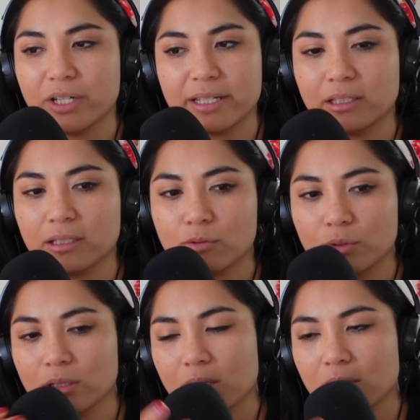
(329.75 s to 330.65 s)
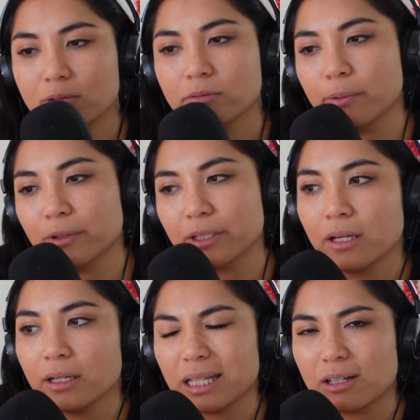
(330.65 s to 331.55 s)
I think that's where the Hollywood
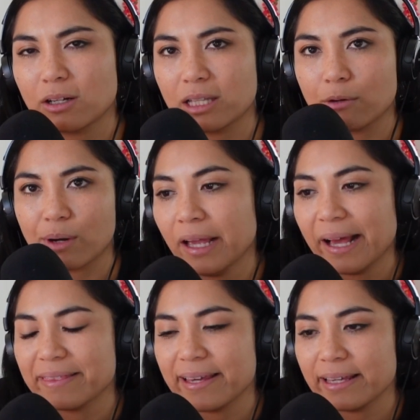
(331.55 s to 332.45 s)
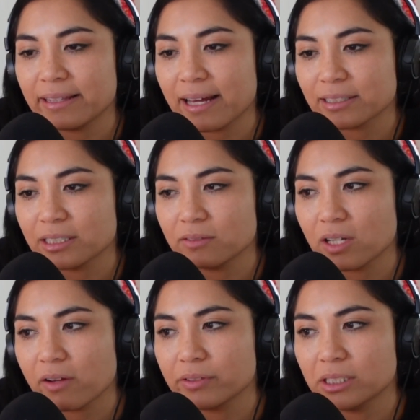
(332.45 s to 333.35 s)
Reporter kind of got that right. That could have
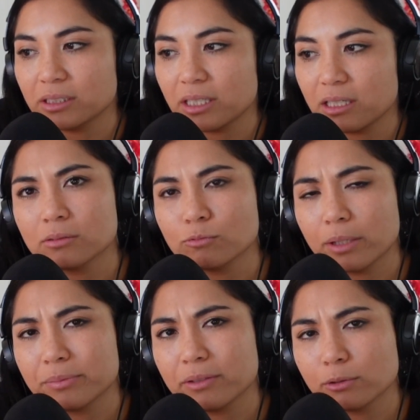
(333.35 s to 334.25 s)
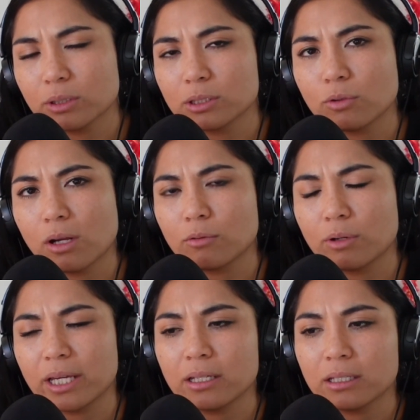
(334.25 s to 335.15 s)
definitely rubbed everyone the wrong
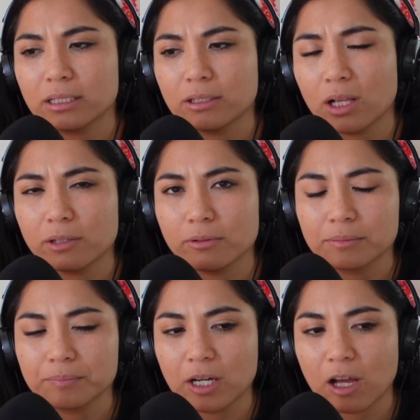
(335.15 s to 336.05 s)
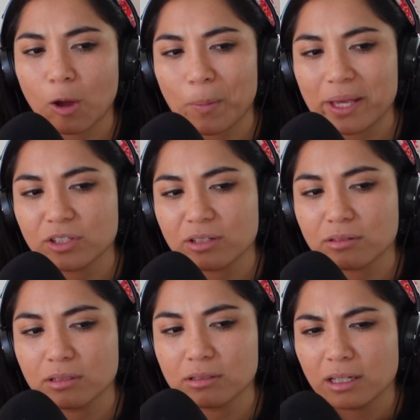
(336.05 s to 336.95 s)
way in Hollywood. And
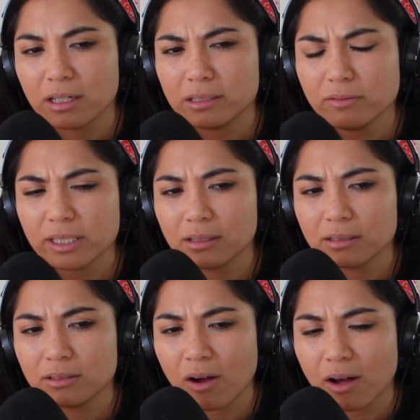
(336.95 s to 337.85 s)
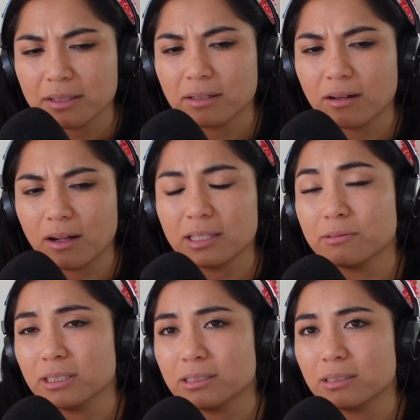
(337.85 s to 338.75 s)
Justin is kind of like not
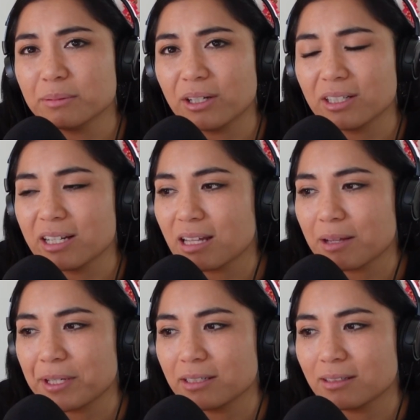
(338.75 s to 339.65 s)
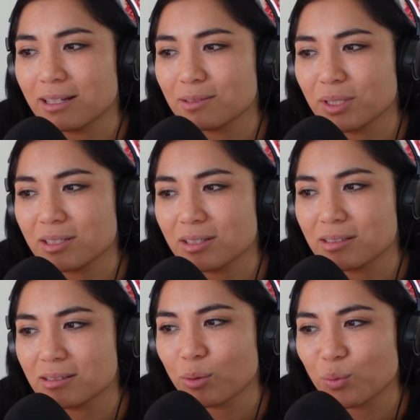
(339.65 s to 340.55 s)
Hollywood, to be honest. I mean, as much
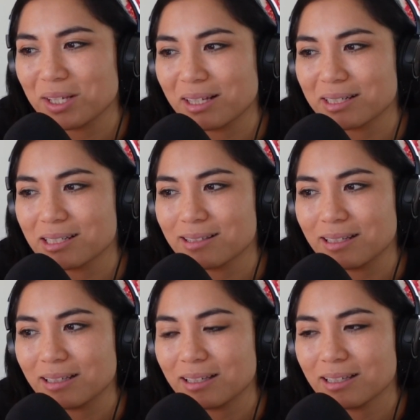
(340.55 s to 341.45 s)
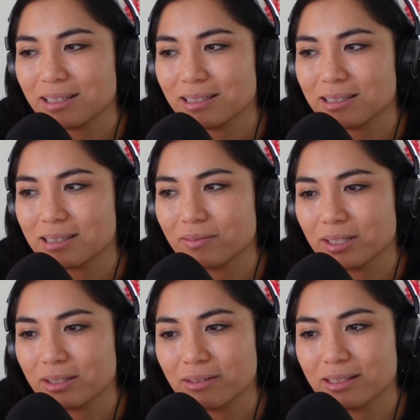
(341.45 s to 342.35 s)
as we like to think he is, even
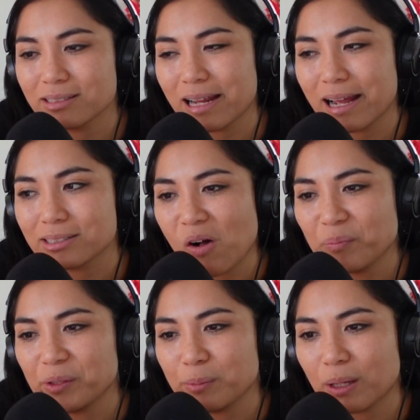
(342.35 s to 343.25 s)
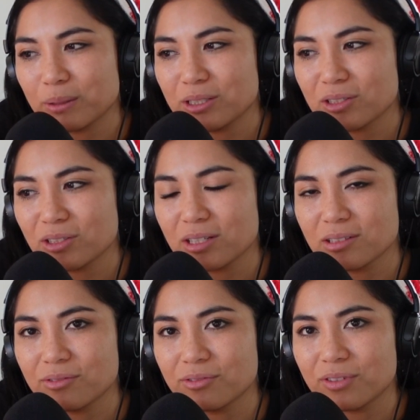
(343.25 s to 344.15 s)
if he is an actor, he probably just
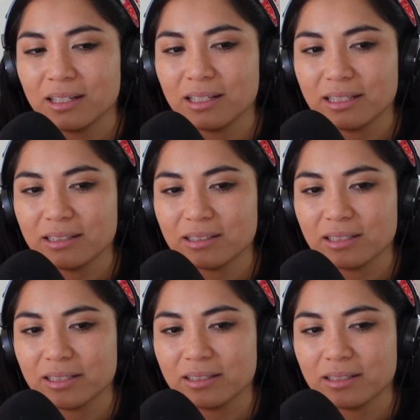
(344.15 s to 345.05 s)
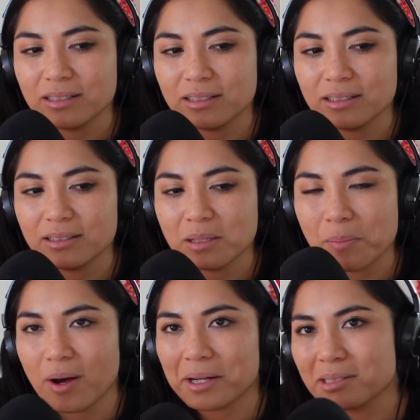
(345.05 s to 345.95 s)
doesn't fit in the
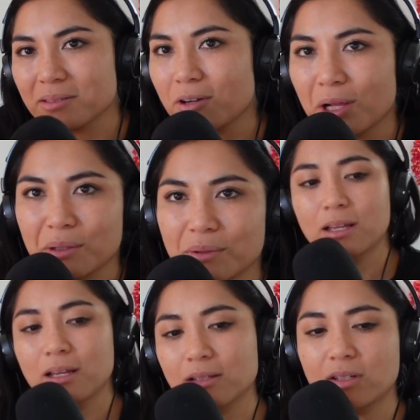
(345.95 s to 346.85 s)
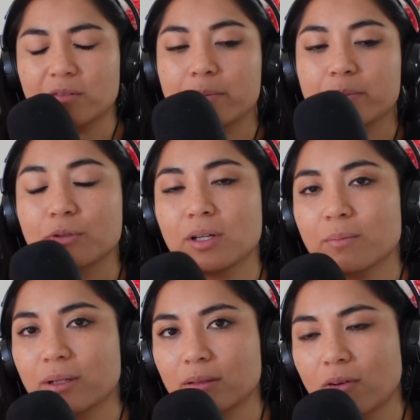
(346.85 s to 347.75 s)
box of Hollywood. A lot of people who
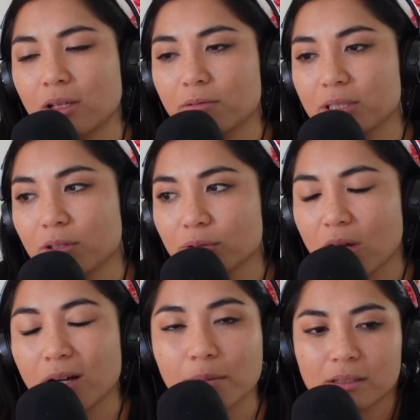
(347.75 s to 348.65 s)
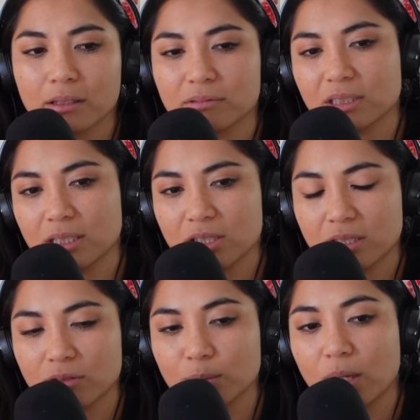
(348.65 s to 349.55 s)
come out of Hollywood don't talk about
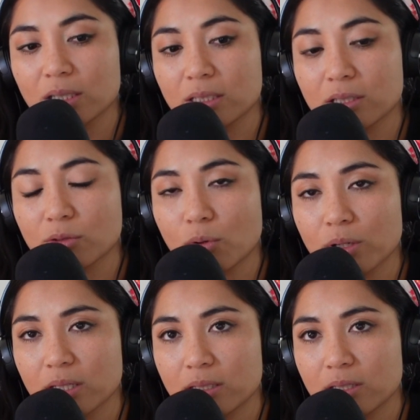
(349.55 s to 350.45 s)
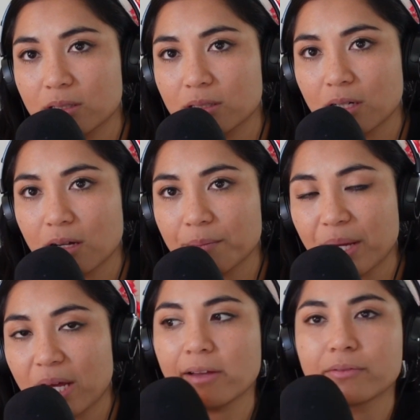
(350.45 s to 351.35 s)
religion or politics, or they just
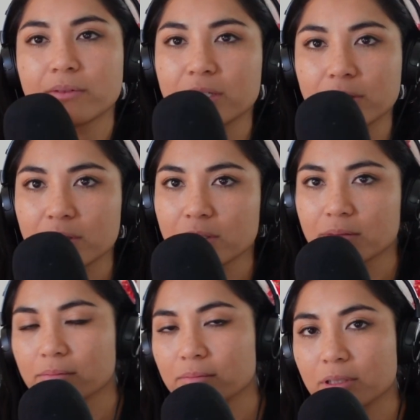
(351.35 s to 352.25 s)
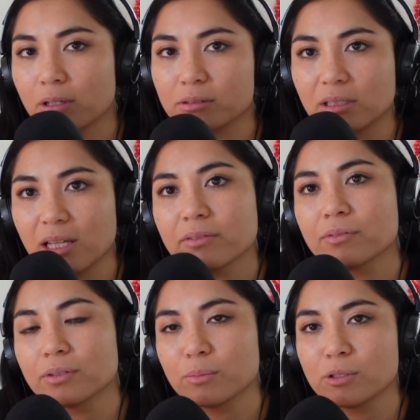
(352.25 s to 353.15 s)
have, they're on the left
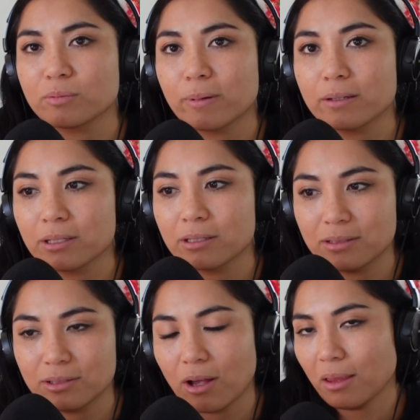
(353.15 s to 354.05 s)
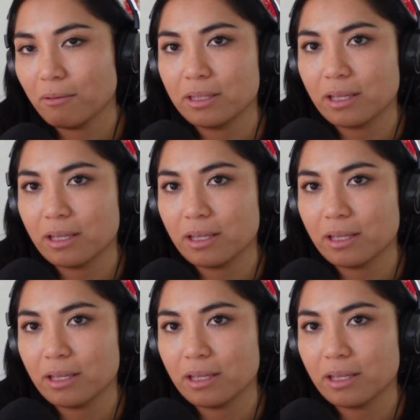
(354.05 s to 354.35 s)
for the most part, because it's Hollywood.